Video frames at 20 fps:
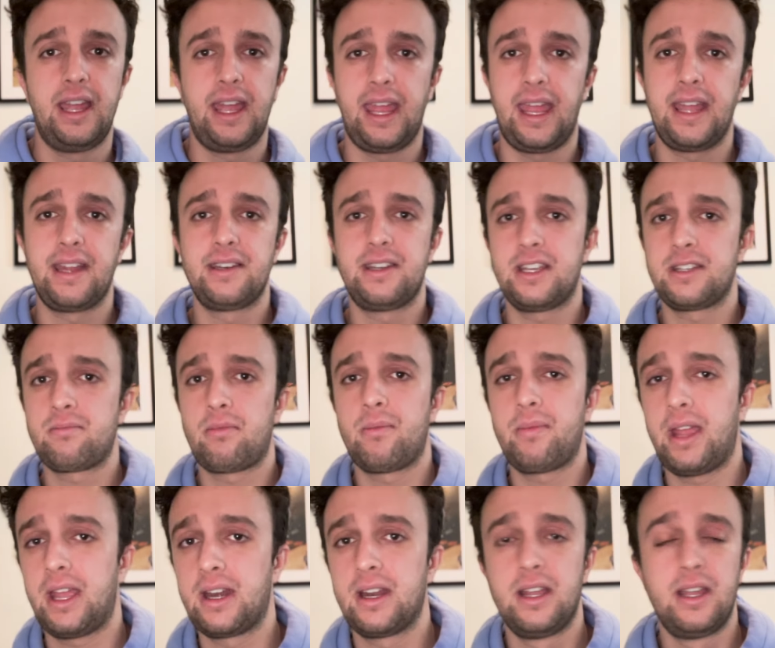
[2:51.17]
and Desmond
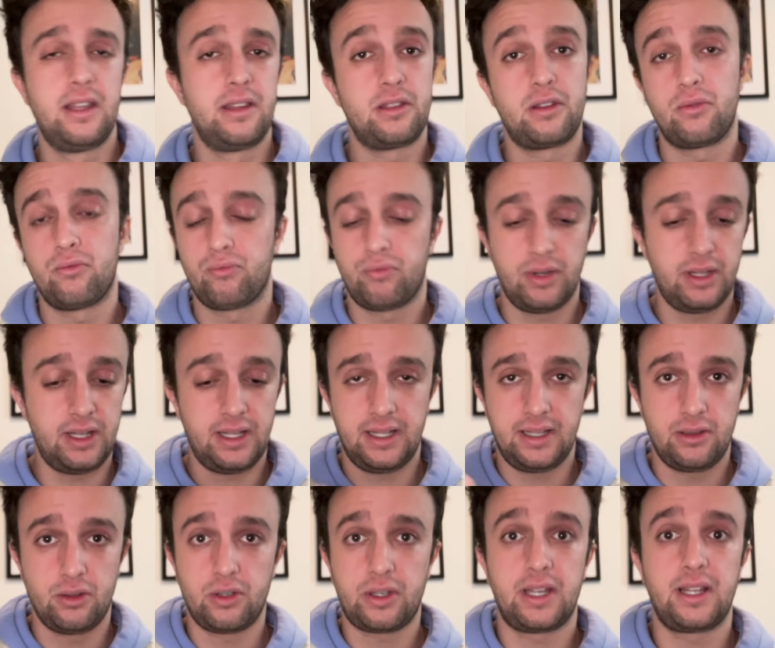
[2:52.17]
Bane. They're really
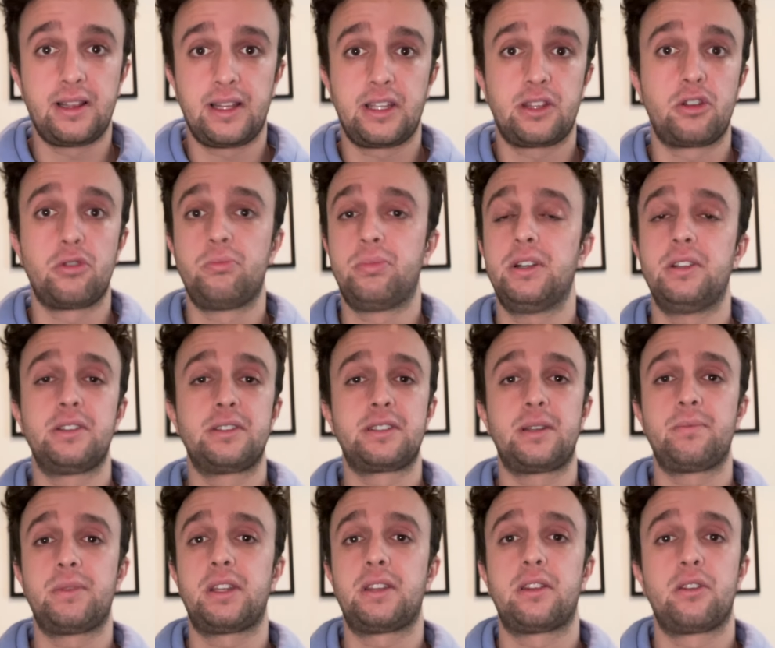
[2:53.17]
looking like they're building
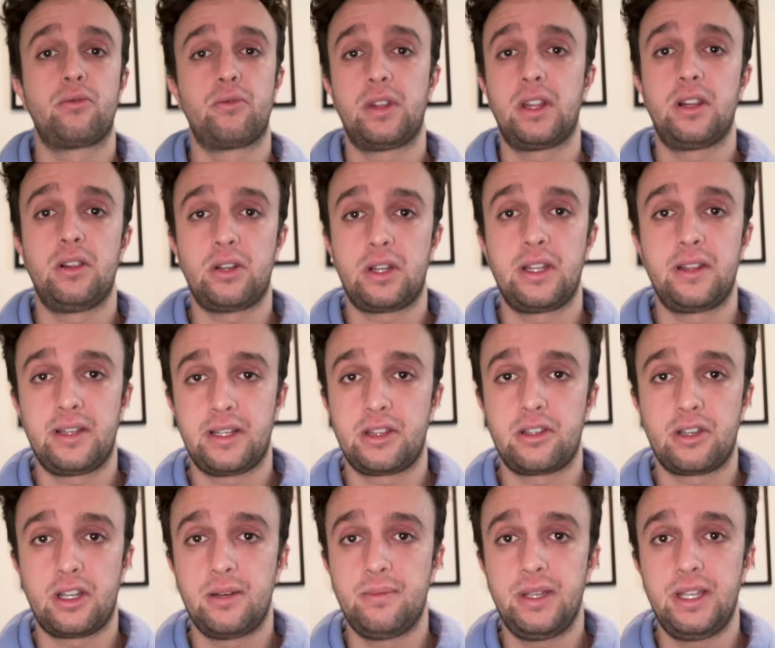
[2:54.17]
something. They're really looking like
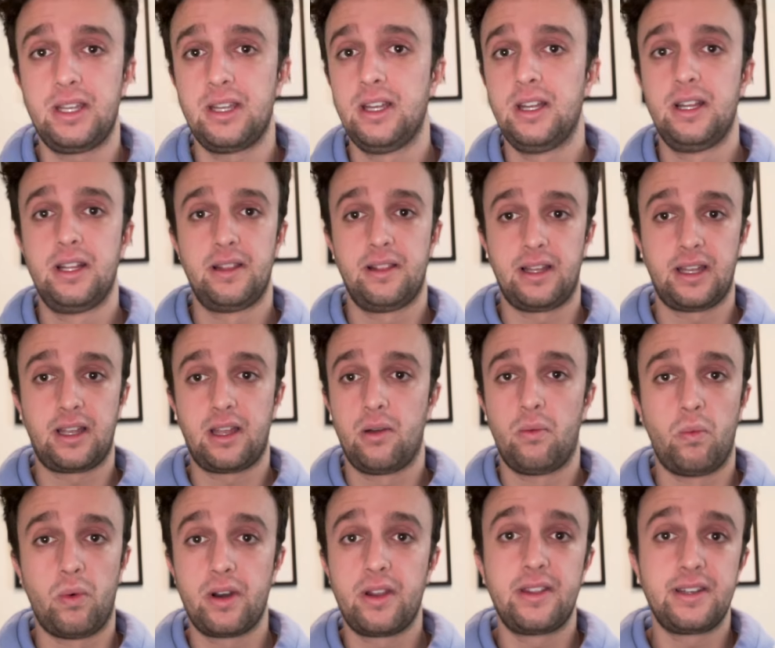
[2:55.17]
they're going to be, like,
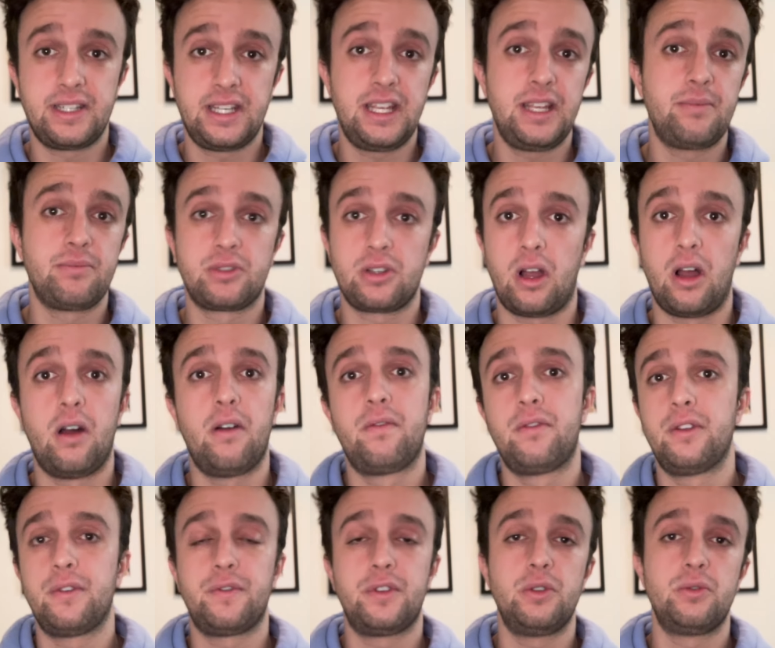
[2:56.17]
one of the teams of
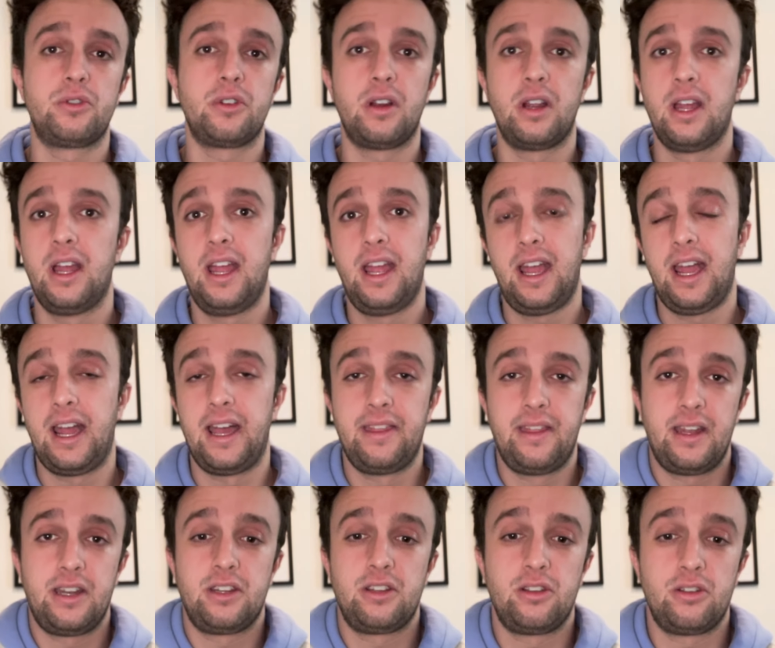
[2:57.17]
the future. And
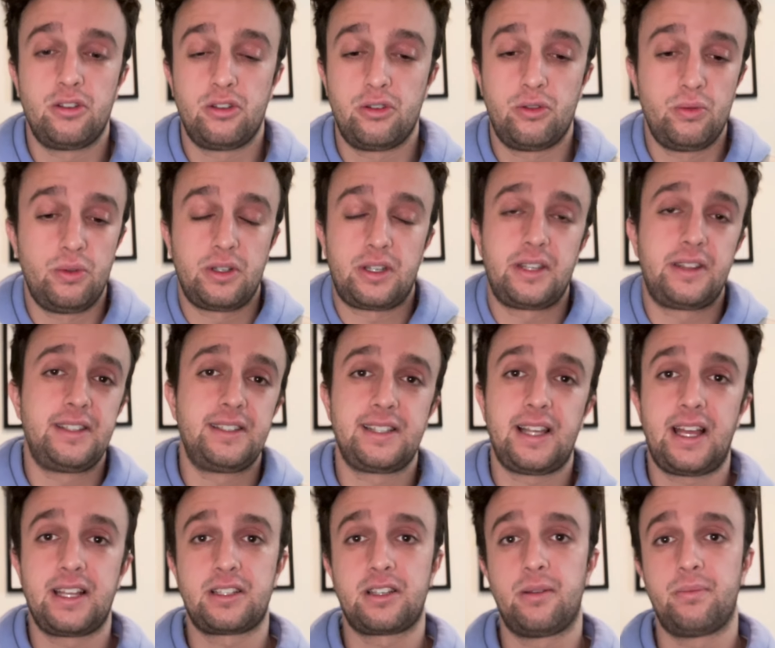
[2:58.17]
then you look at these
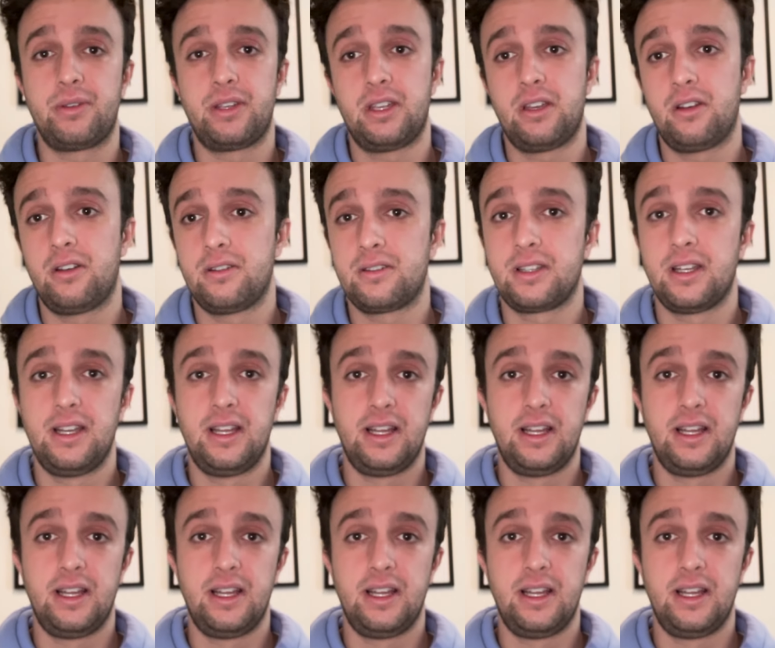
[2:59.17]
last couple years.